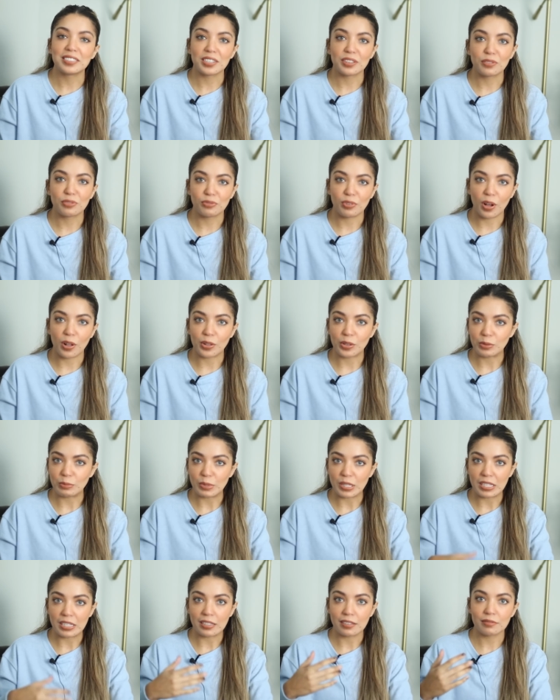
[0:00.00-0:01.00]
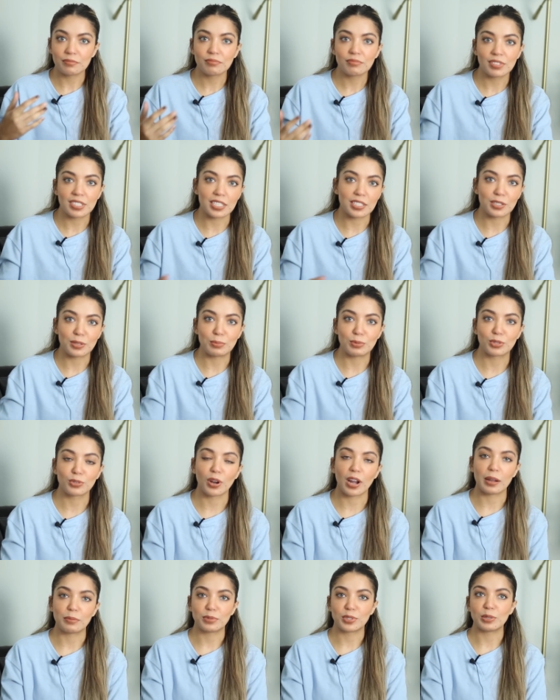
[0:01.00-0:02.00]
did follow me, did
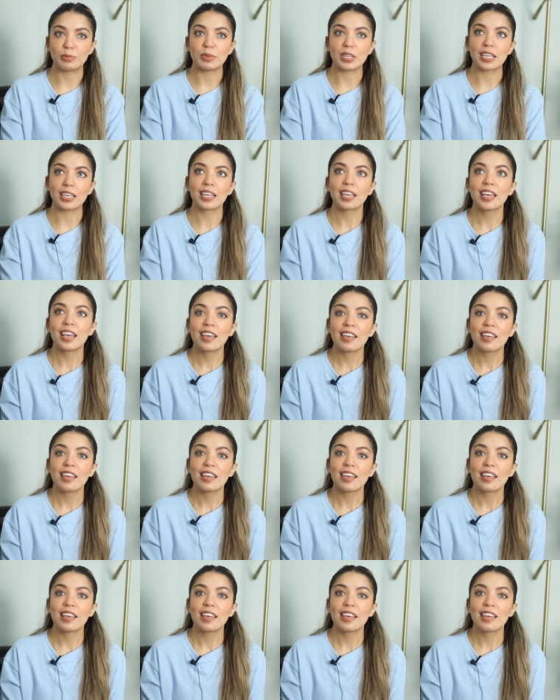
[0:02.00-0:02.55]
subscribe to me,